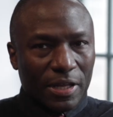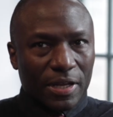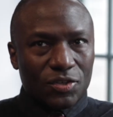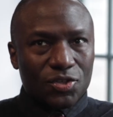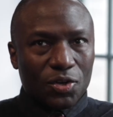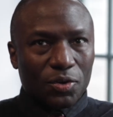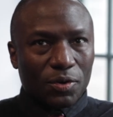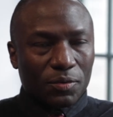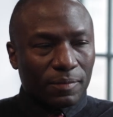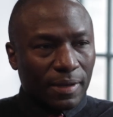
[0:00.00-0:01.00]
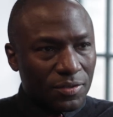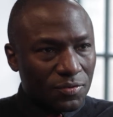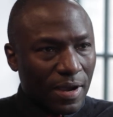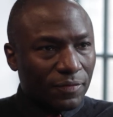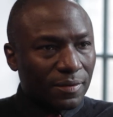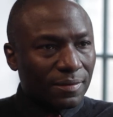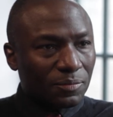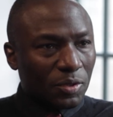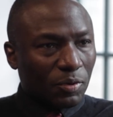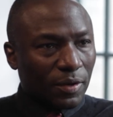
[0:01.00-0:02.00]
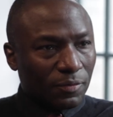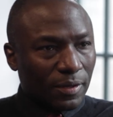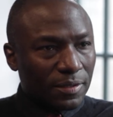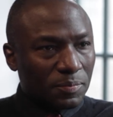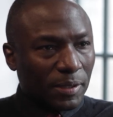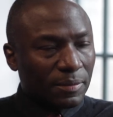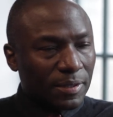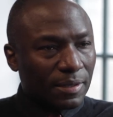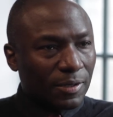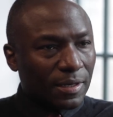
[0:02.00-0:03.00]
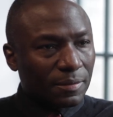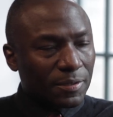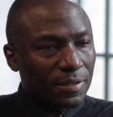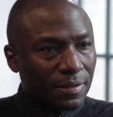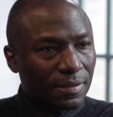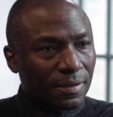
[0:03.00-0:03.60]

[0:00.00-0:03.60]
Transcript: then, and so you're in Stratford, you write this play, but then what happens?